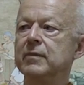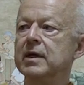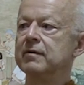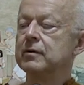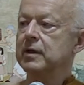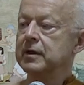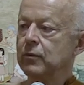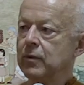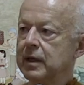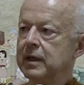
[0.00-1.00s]
Even when
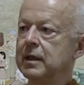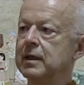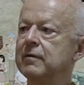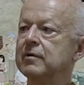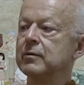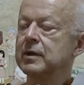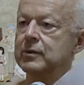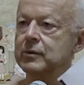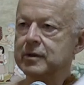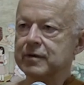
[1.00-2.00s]
you're working, even when
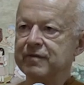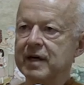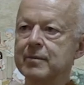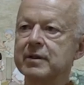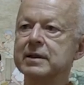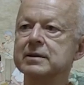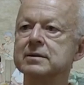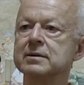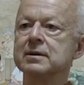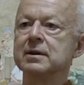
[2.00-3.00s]
you're with your family,
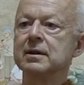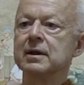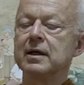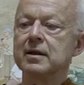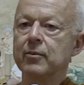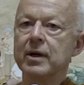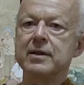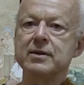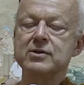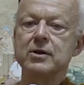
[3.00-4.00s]
okay, the
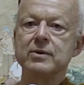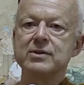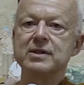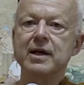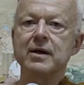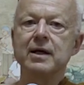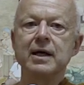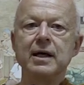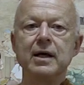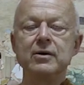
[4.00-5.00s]
breath is always there.
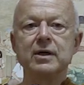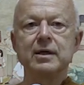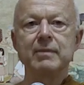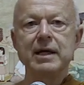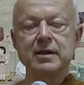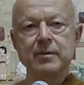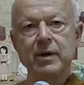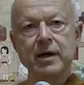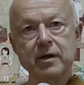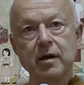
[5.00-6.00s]
And you can make the
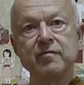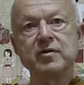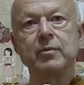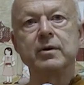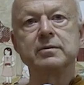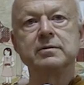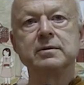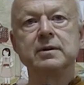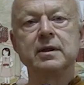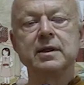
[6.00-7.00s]
breath comfortable.
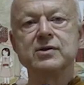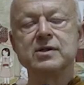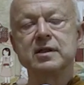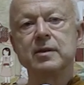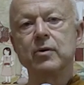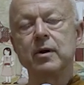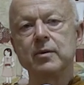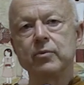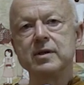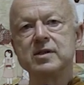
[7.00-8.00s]
This is an
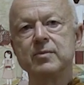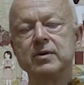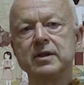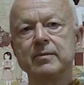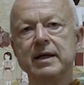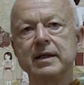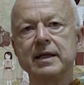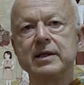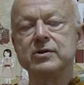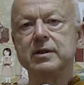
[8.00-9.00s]
important principle in the
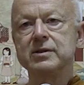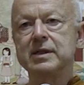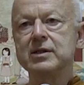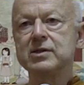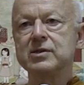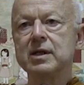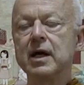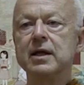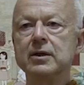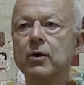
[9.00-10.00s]
meditation. It's not just
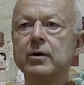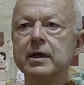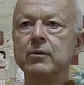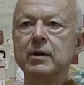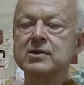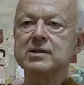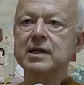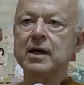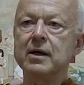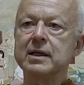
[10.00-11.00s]
noting what's
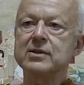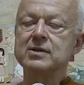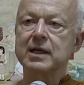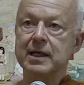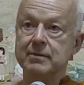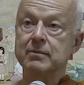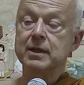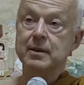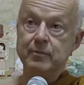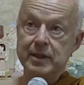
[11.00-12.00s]
there, it's
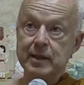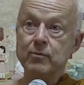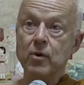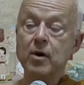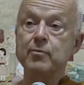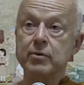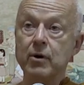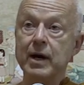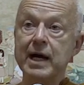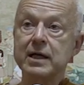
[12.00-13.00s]
again being more
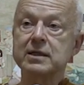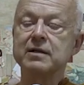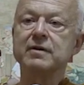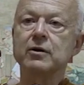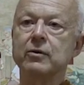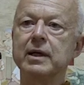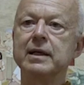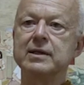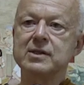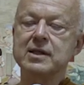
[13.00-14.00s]
proactive and
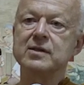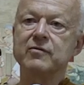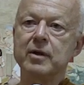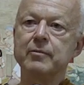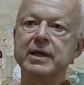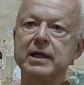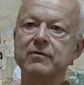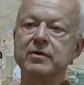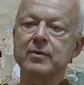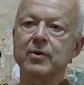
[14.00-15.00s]
creating a sense of well
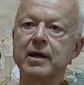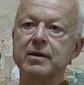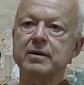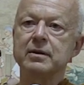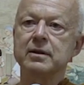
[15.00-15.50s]
being for the breath,